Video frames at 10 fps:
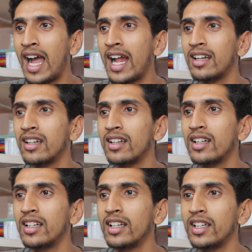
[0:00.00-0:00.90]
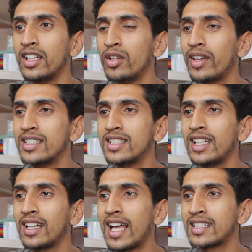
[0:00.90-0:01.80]
and here you can
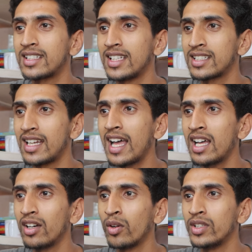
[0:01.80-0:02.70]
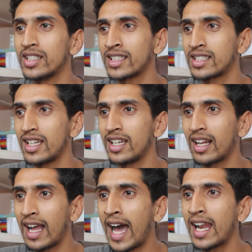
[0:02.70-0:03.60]
see class Tesla which
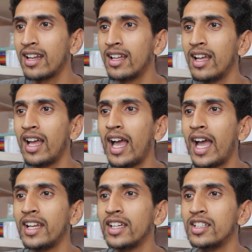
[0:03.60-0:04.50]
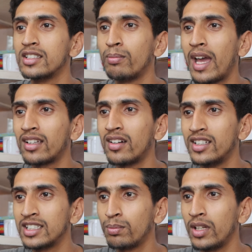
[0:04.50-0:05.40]
extend car, and here is
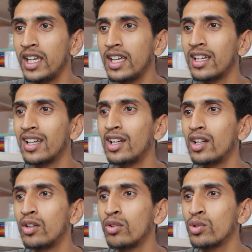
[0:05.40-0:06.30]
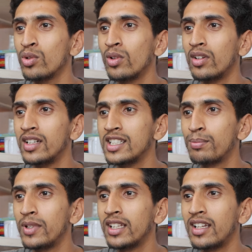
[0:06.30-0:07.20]
method display to
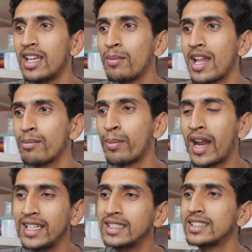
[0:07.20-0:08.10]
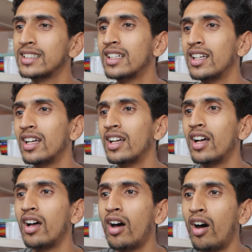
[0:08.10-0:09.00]
display the name and price
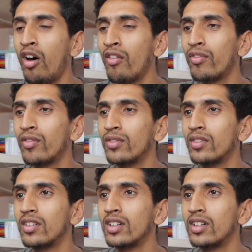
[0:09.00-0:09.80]
of